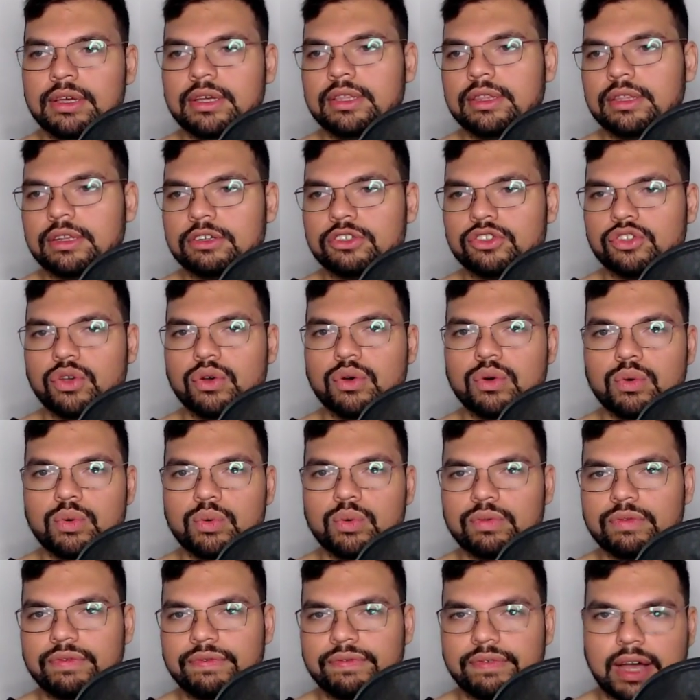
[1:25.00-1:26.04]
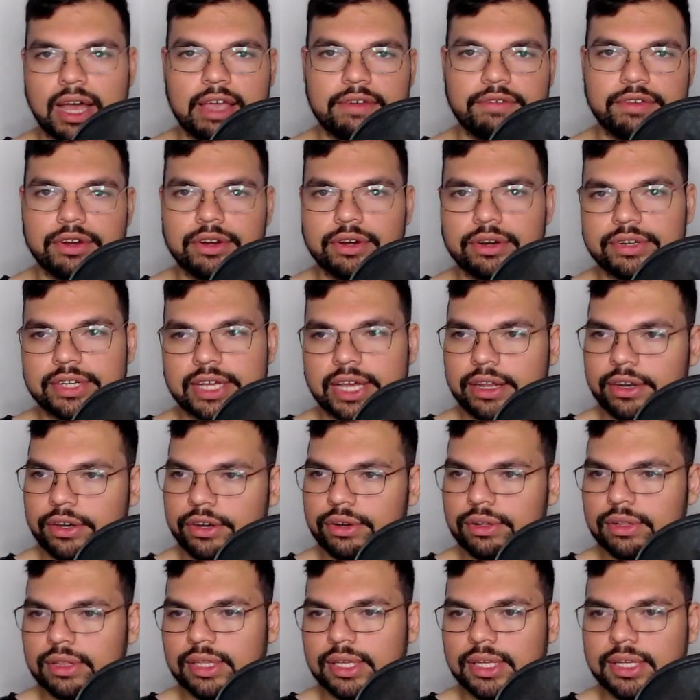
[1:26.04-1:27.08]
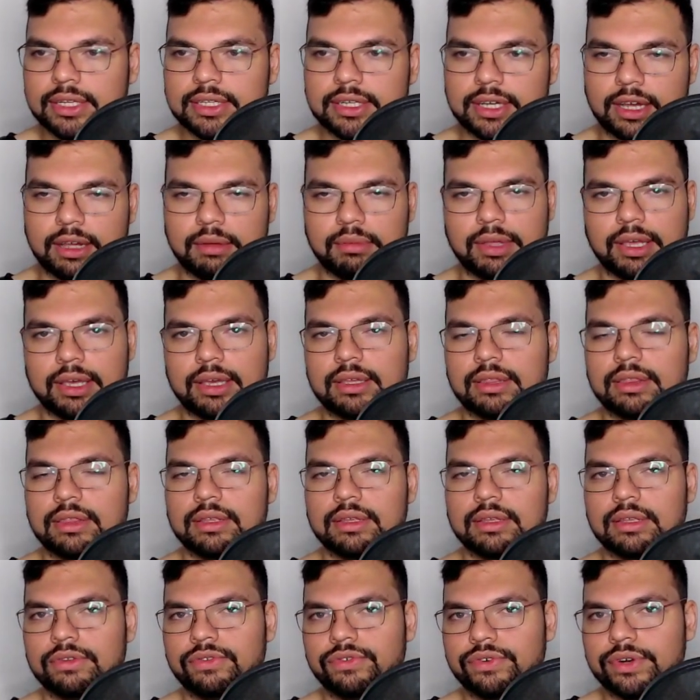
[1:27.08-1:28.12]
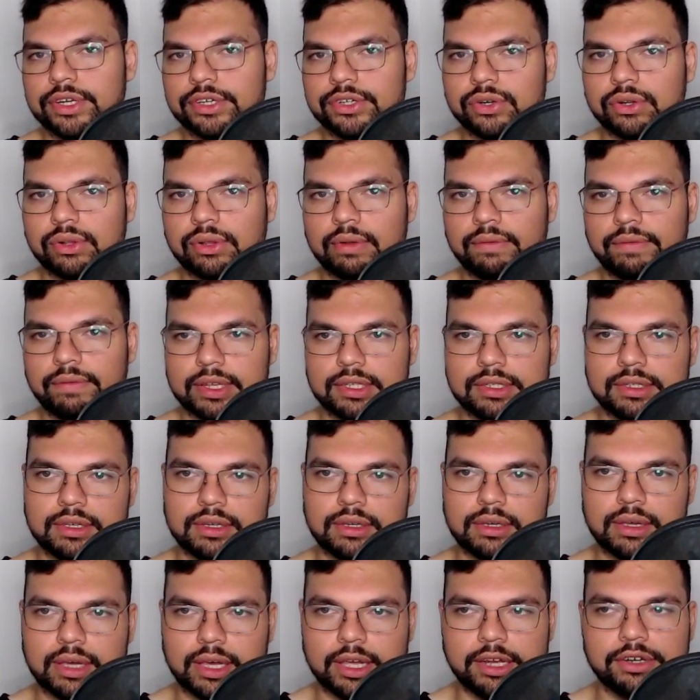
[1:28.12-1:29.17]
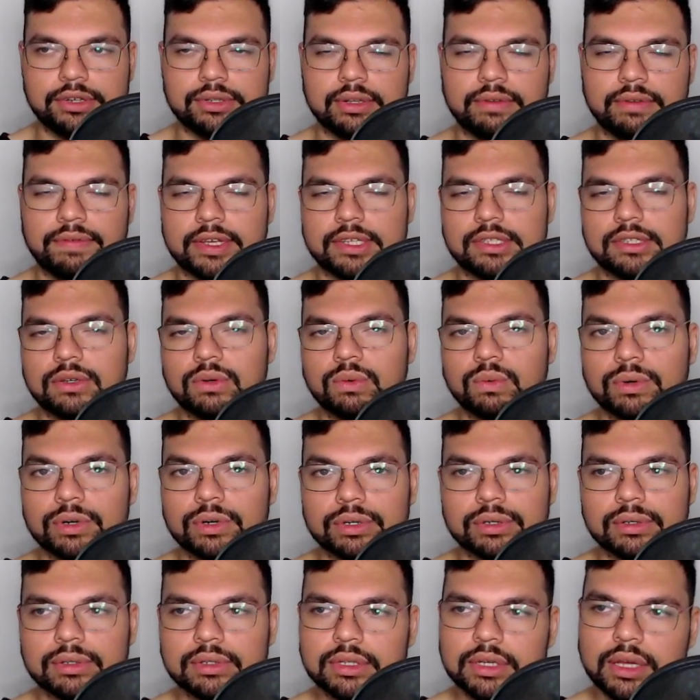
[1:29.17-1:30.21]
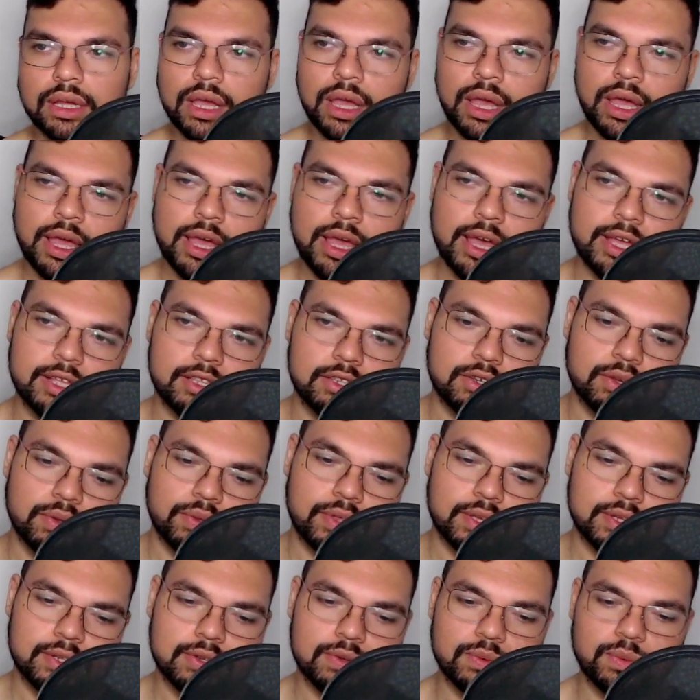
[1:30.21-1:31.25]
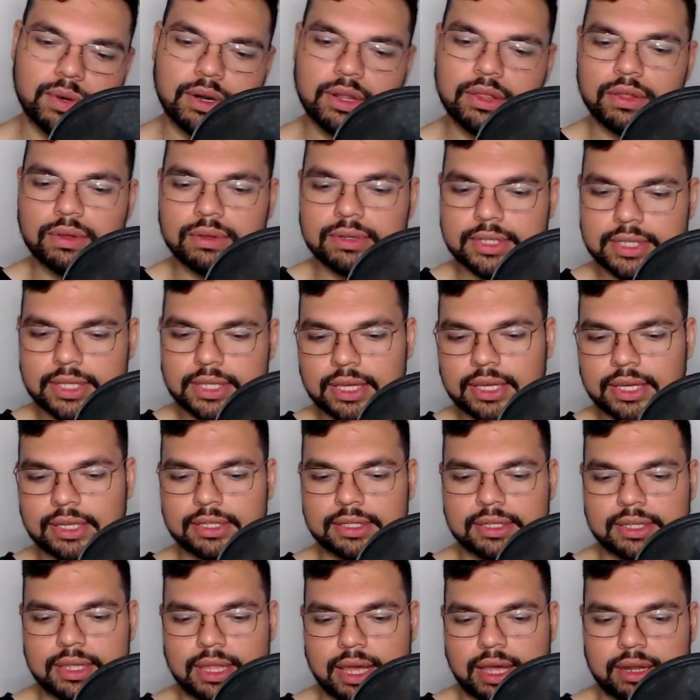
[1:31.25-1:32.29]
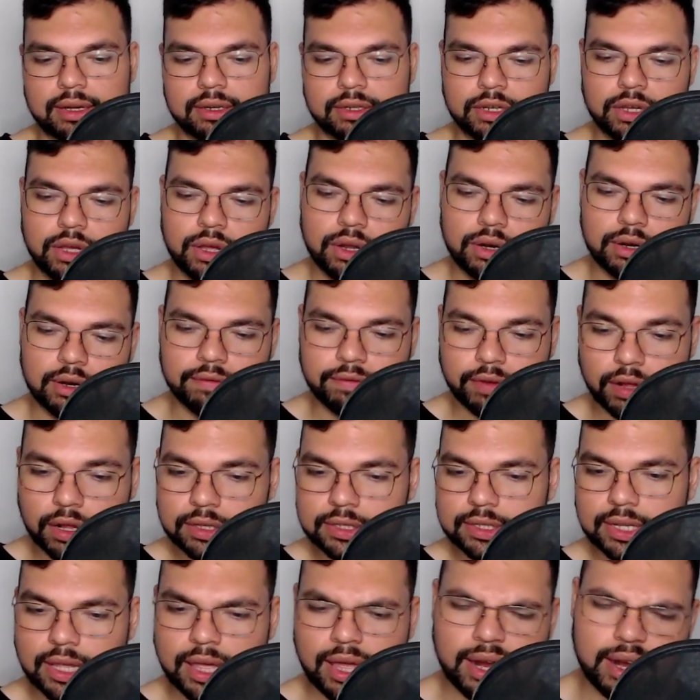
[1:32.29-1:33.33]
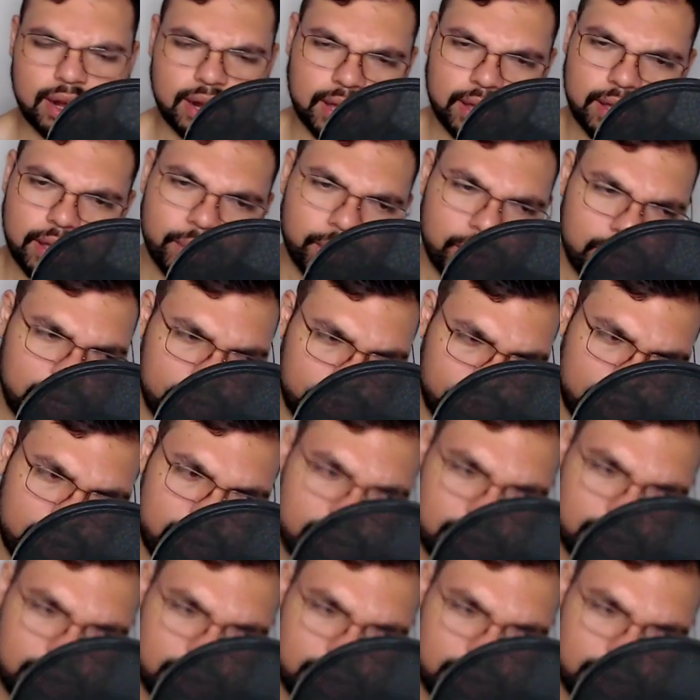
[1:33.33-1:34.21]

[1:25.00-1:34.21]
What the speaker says: There's no 5-year, 10-year lead time like in the traditional investing, angel investing world. And so this is one of those things that Naval said, and when I read it,